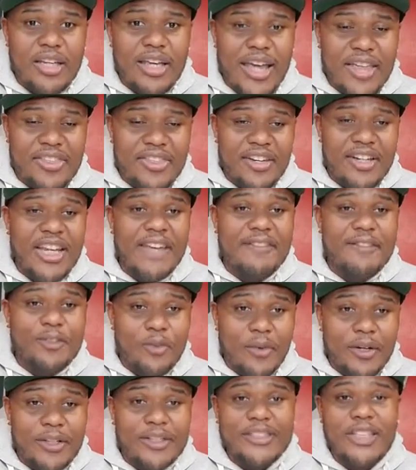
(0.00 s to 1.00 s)
Anthony Davis
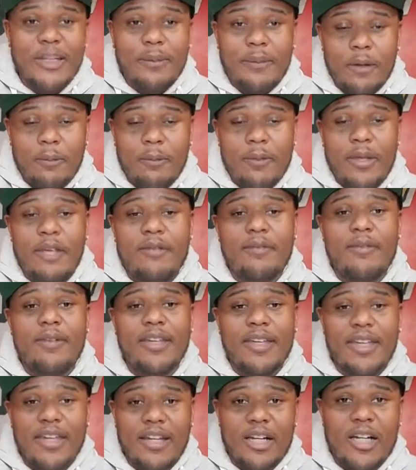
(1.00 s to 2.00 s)
really stepped up. He
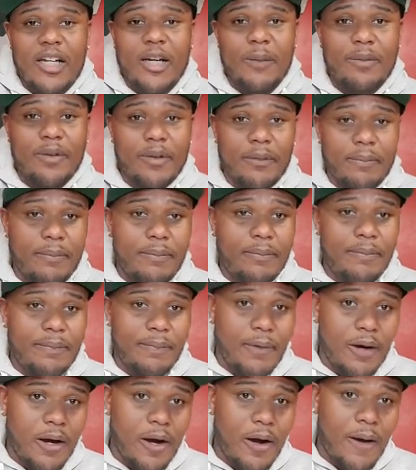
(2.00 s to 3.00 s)
hit a couple
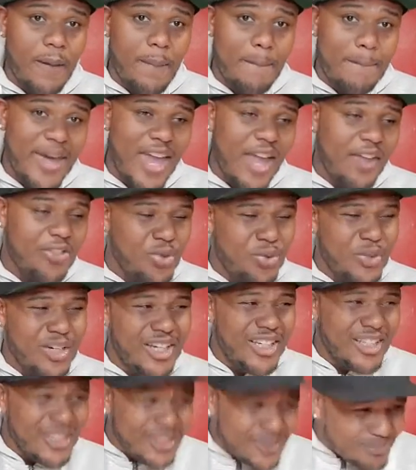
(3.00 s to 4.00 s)
of back
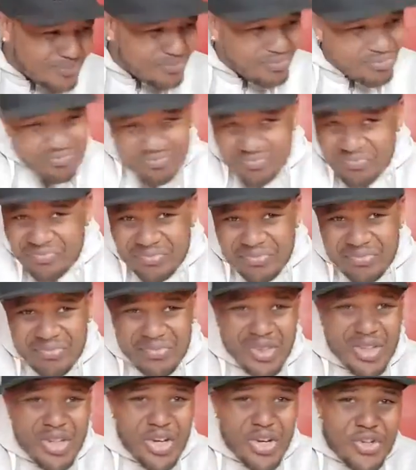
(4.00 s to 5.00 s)
threes.
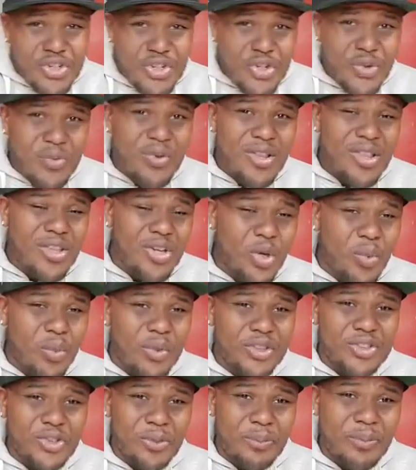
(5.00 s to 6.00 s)
You really don't
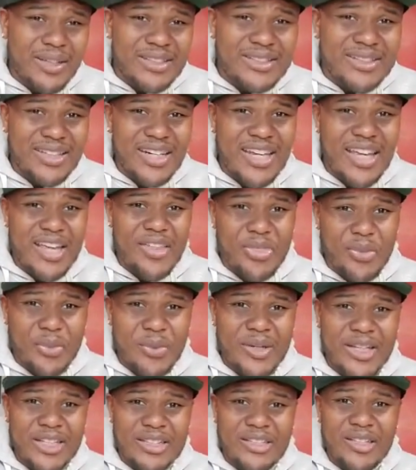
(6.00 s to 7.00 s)
want your big center hitting
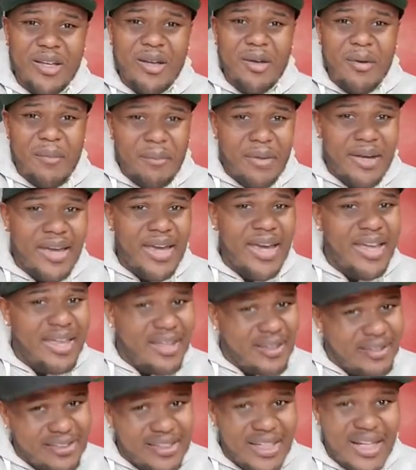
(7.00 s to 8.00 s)
threes.
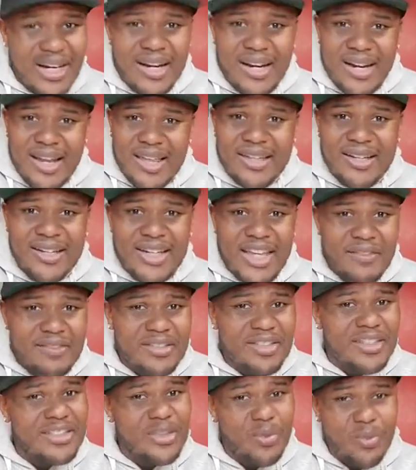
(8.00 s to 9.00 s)
But shout out to Anthony
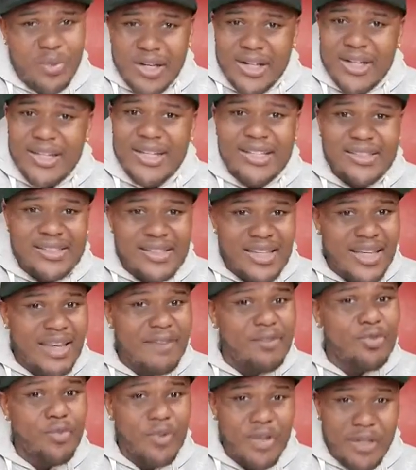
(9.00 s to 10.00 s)
Davis because he really did his thing.
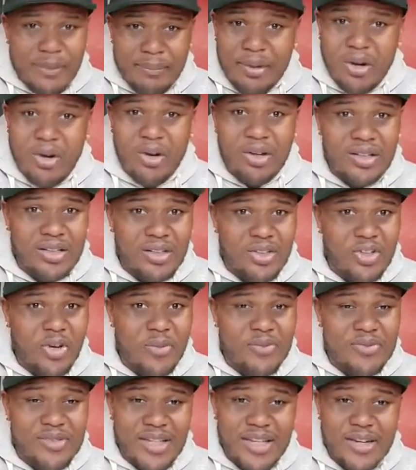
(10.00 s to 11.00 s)
He was really balling. You know
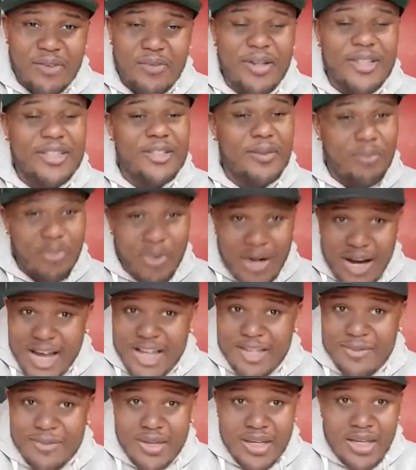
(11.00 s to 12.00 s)
what I'm saying? He really
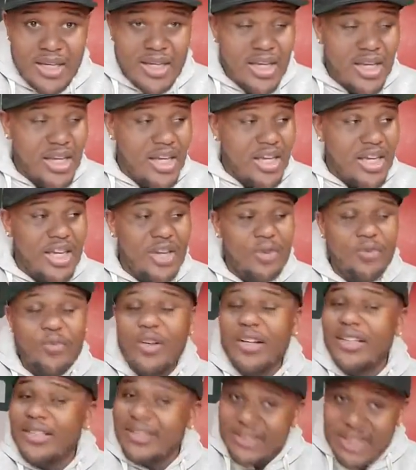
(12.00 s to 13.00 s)
surprised me. He
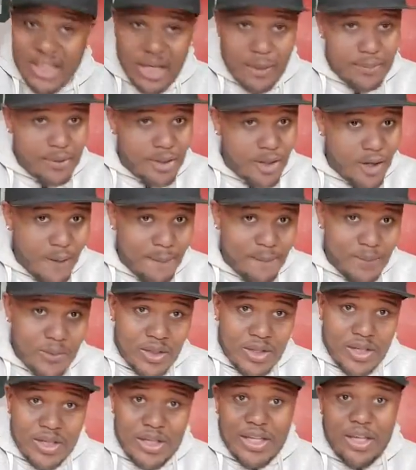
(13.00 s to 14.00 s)
really stepped up.
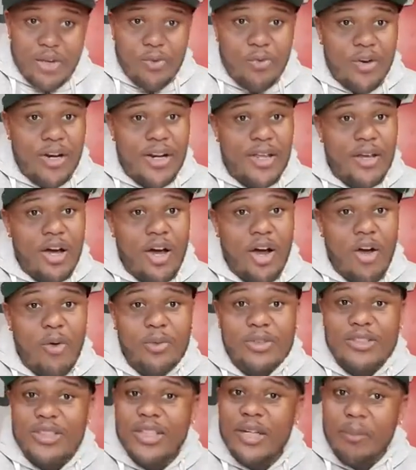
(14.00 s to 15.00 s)
He really
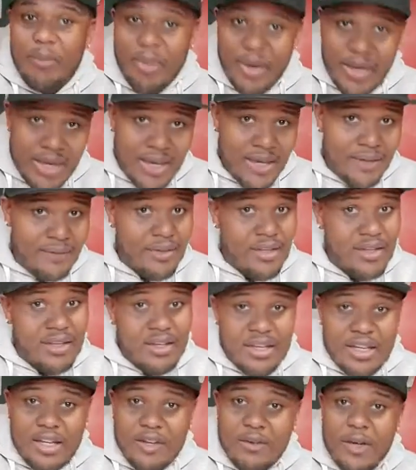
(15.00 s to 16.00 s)
was in the paint.
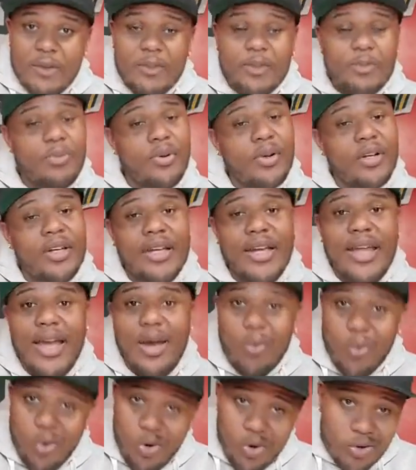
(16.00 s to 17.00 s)
He really was putting in
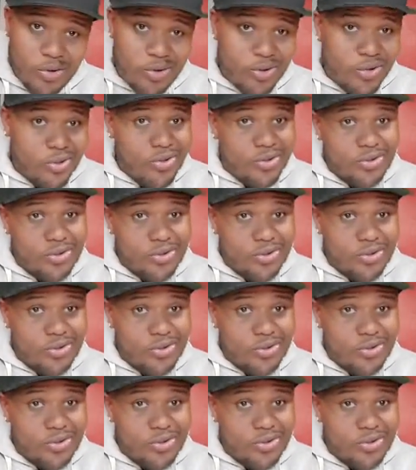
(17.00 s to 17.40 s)
that work.